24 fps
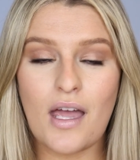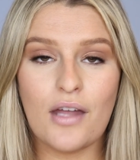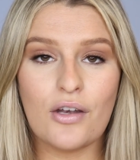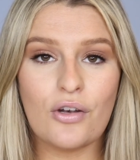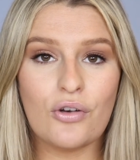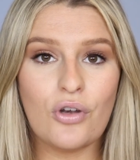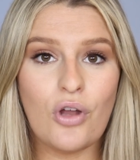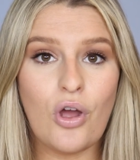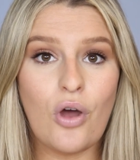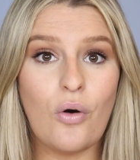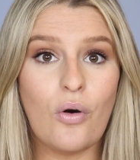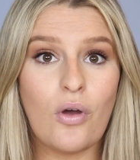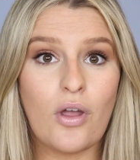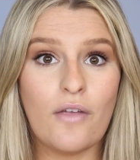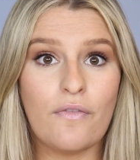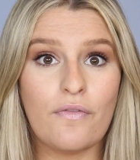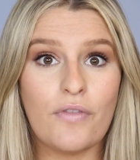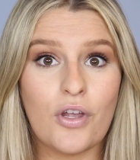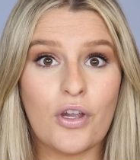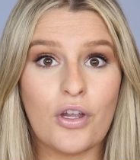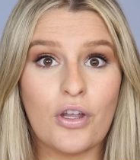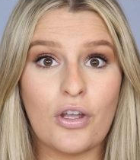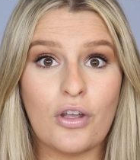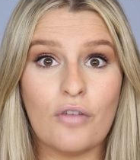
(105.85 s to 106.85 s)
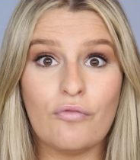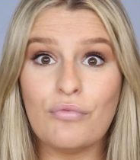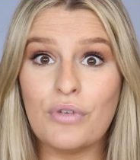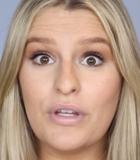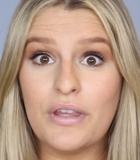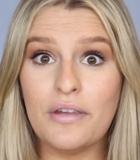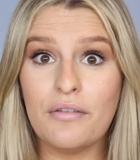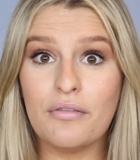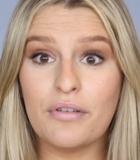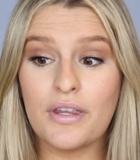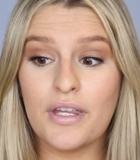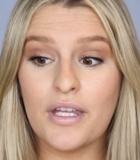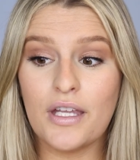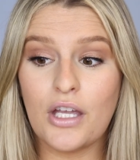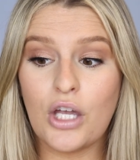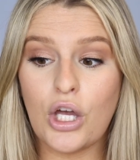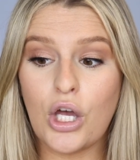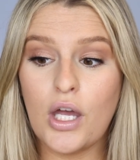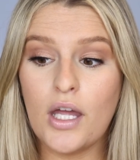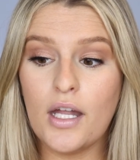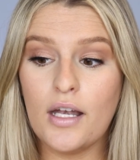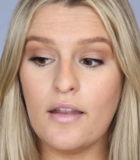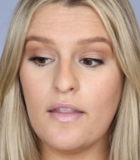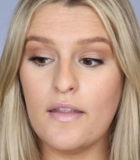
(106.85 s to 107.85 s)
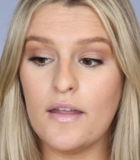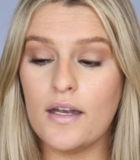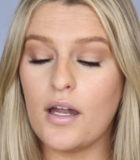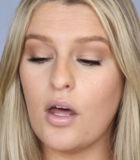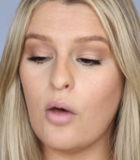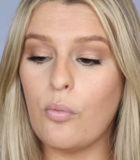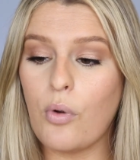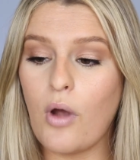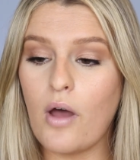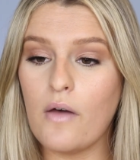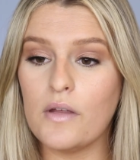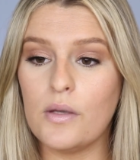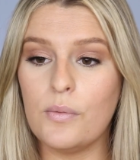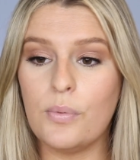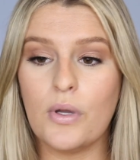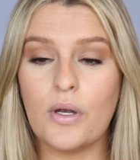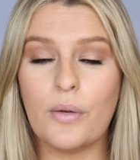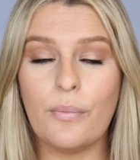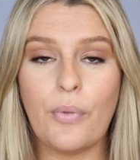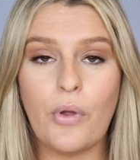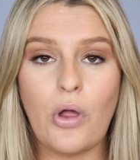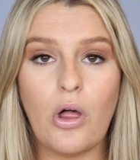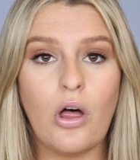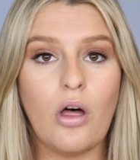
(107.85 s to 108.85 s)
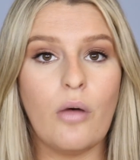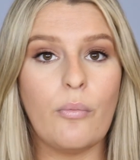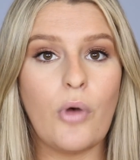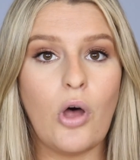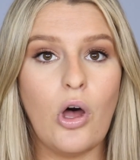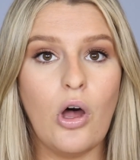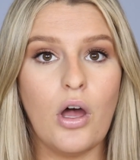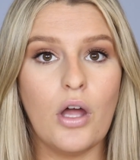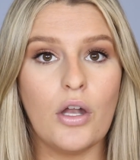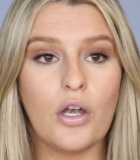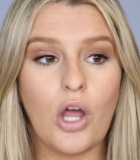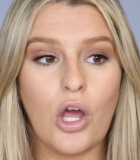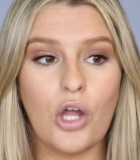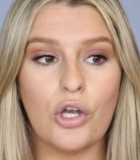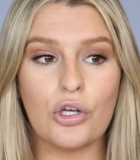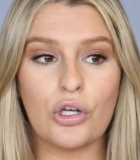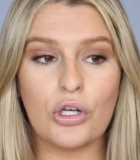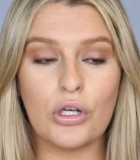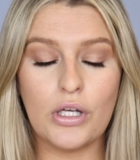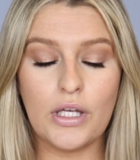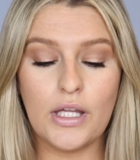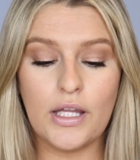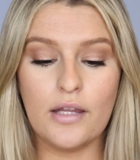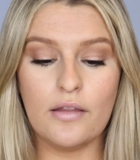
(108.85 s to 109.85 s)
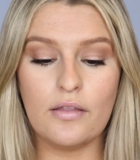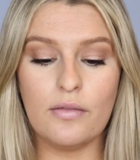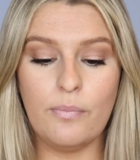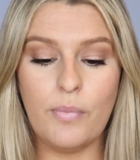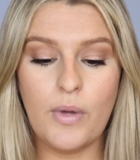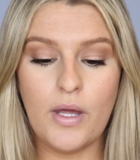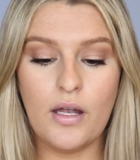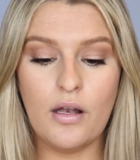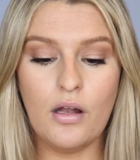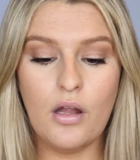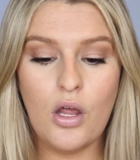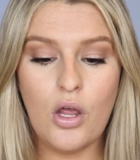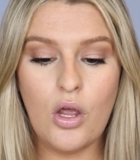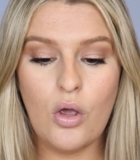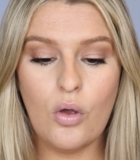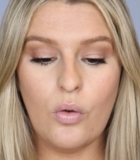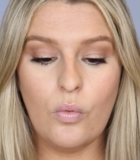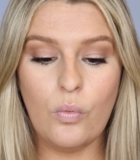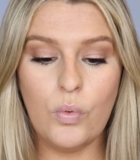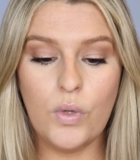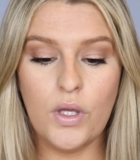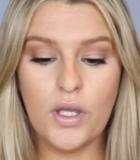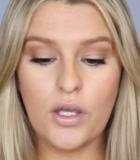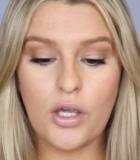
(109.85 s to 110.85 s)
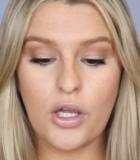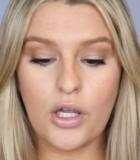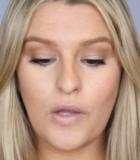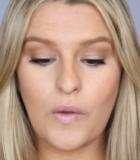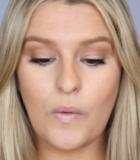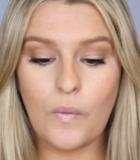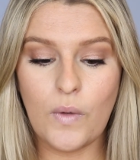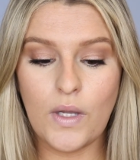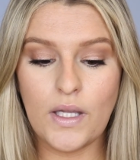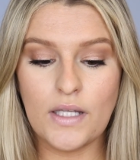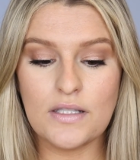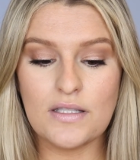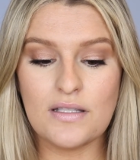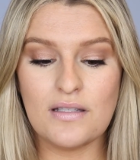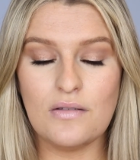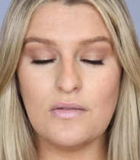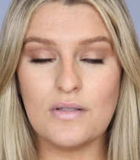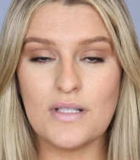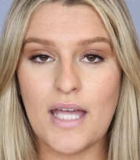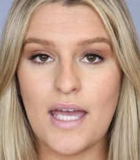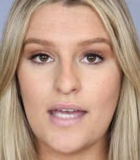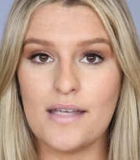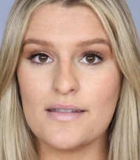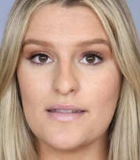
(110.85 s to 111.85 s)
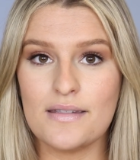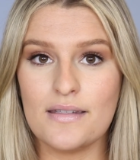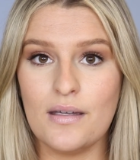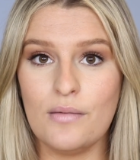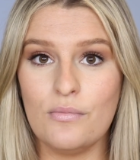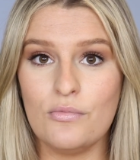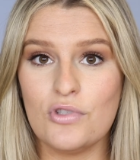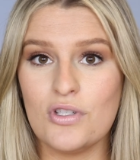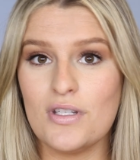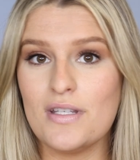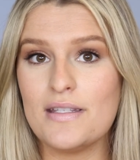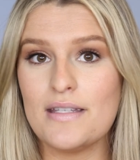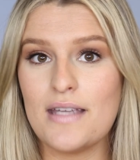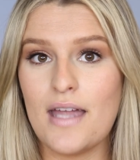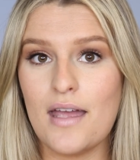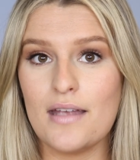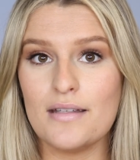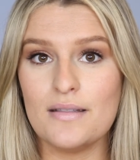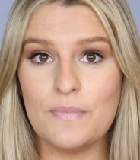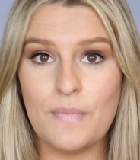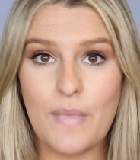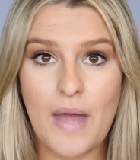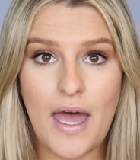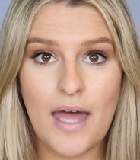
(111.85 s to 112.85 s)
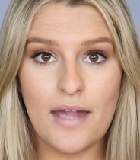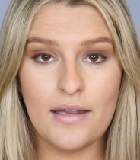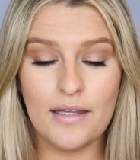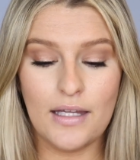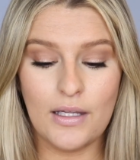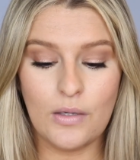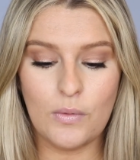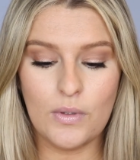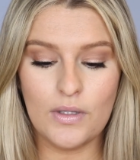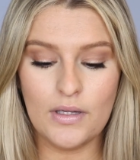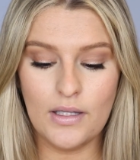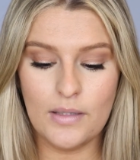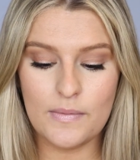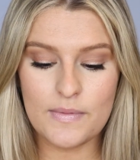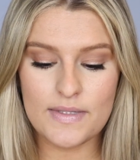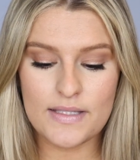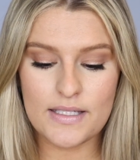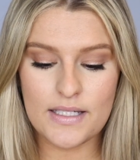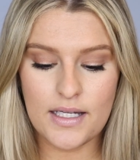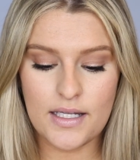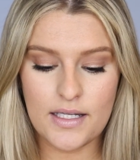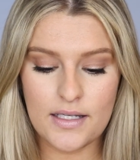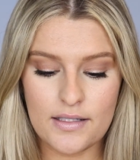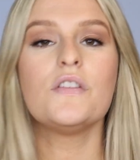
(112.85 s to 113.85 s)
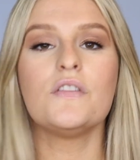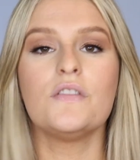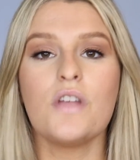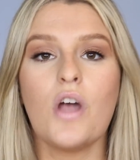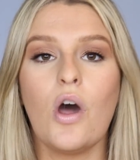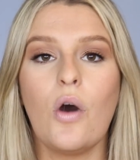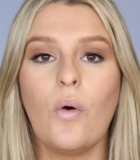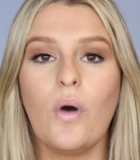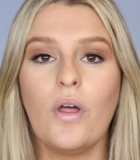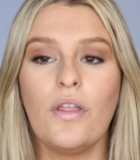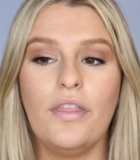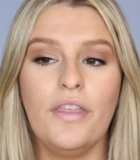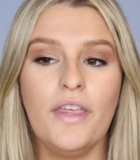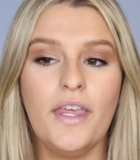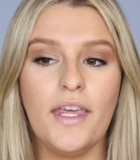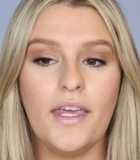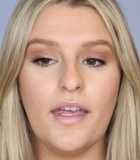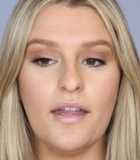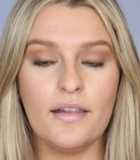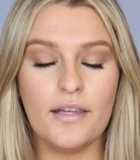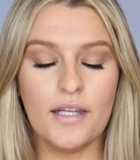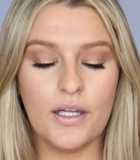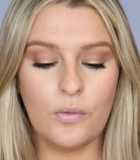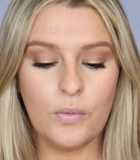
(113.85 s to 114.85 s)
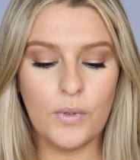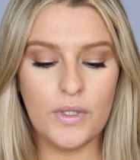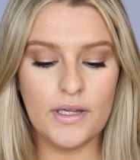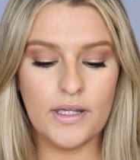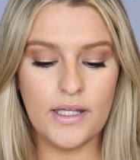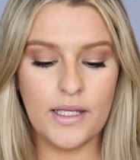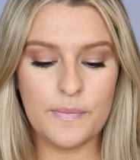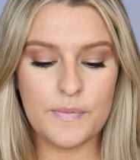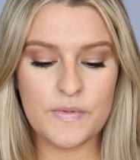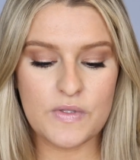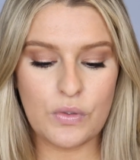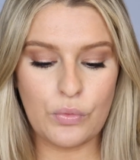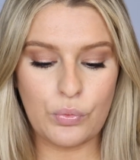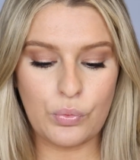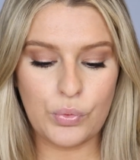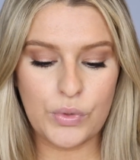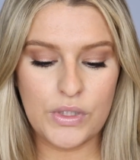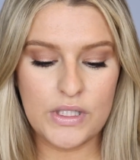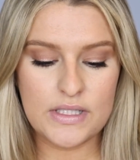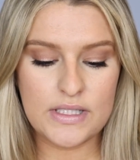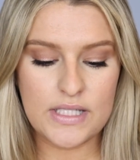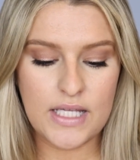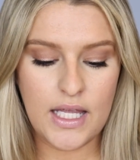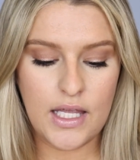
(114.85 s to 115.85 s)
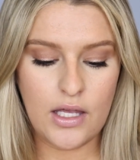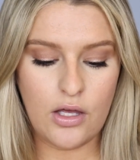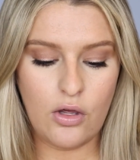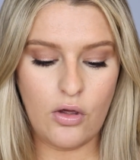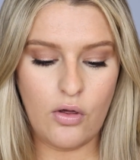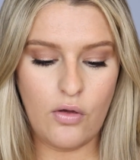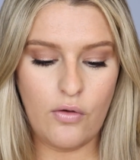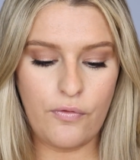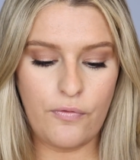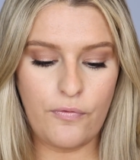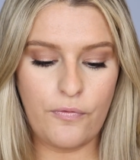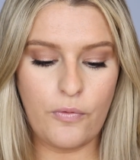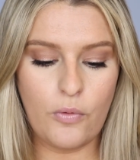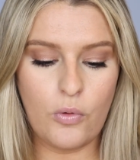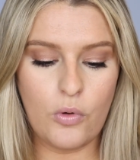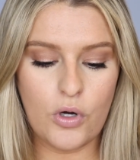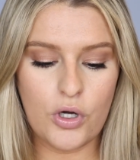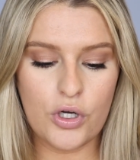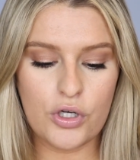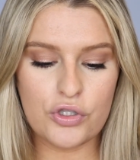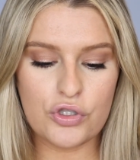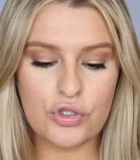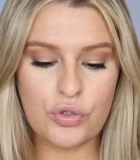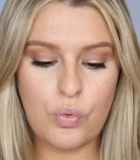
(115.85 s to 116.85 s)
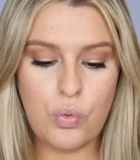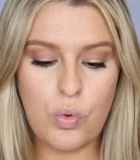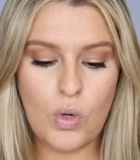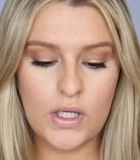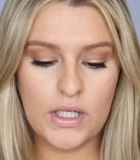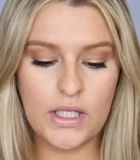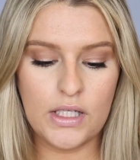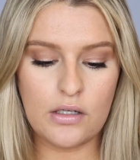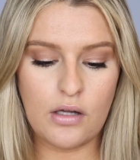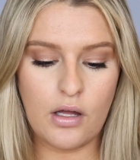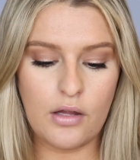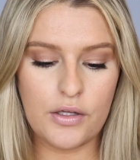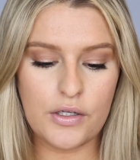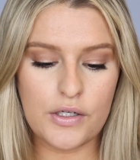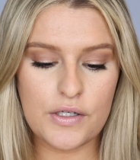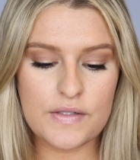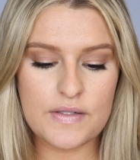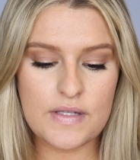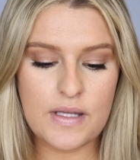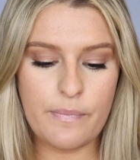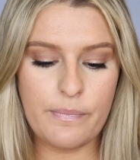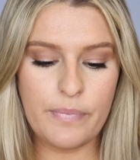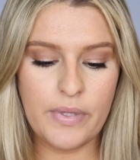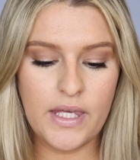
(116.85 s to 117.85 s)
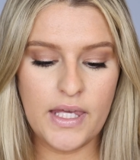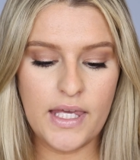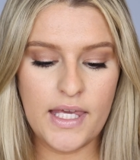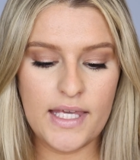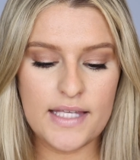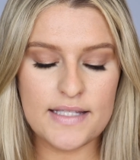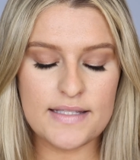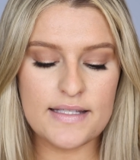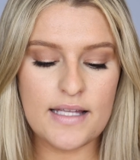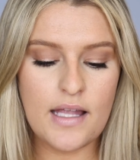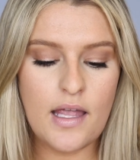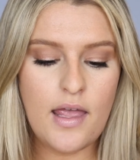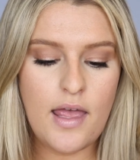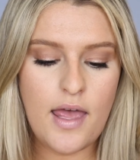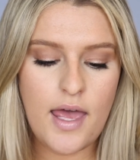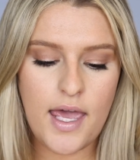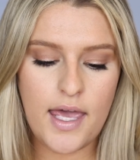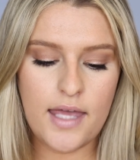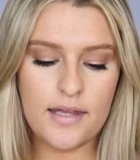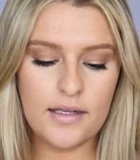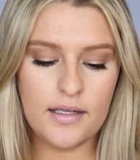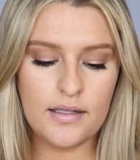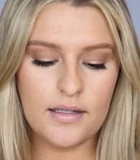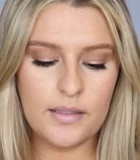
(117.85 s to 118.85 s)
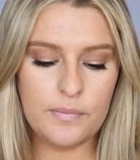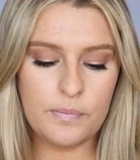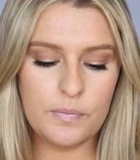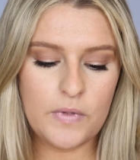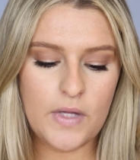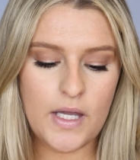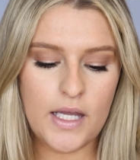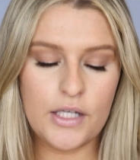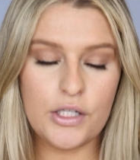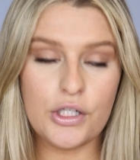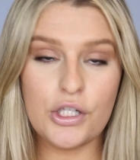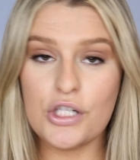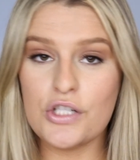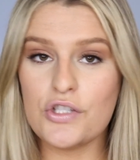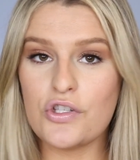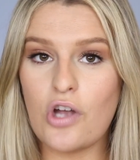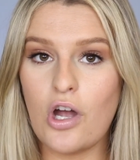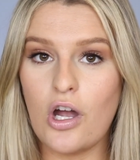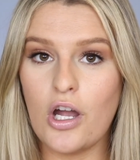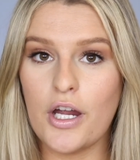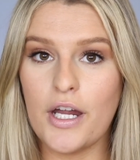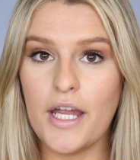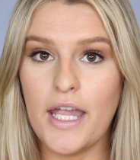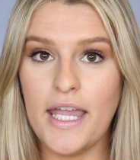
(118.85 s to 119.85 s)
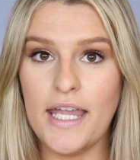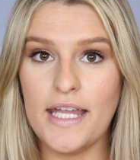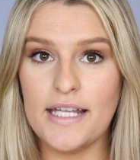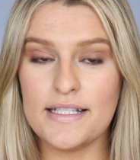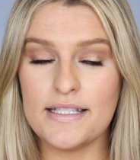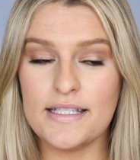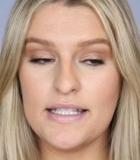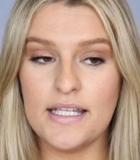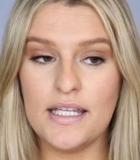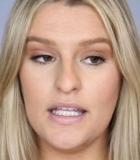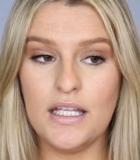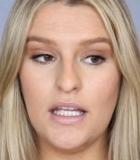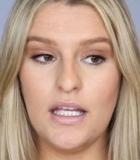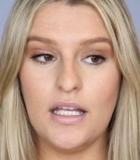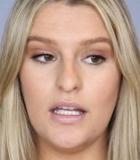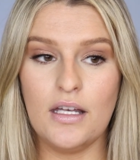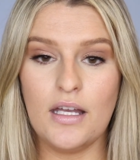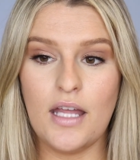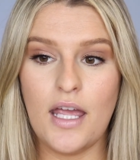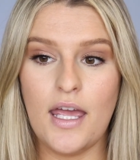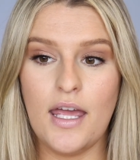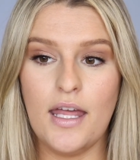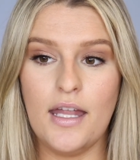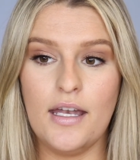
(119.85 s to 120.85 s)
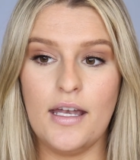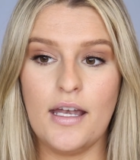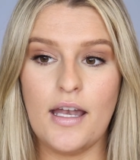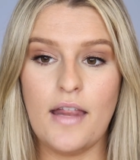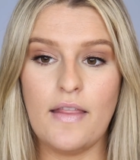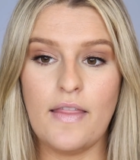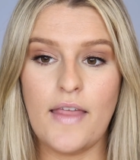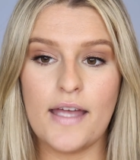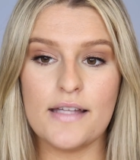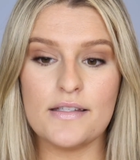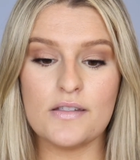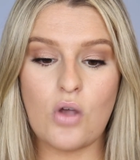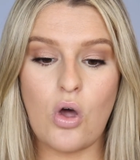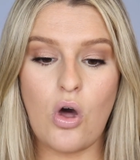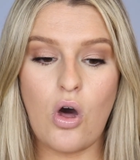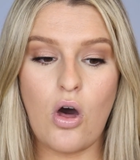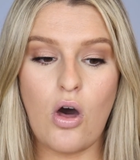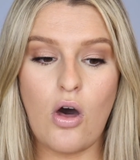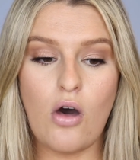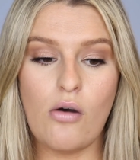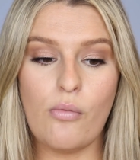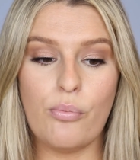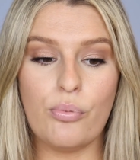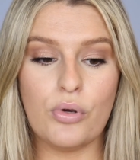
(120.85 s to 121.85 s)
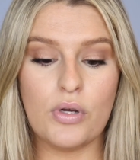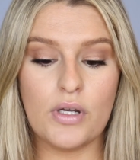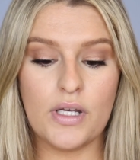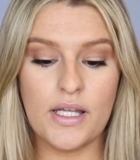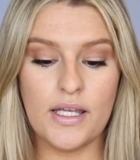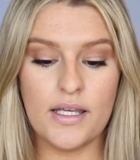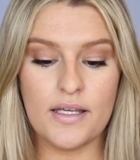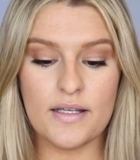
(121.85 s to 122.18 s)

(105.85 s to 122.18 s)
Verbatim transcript: I don't know. If they're really, really good, then I'll probably put a balm on underneath, but we are going to test them just as matte liquid lipstick. So the liquid lips retail for twenty dollars a piece and the lip liners are eighteen dollars, and that's all pretty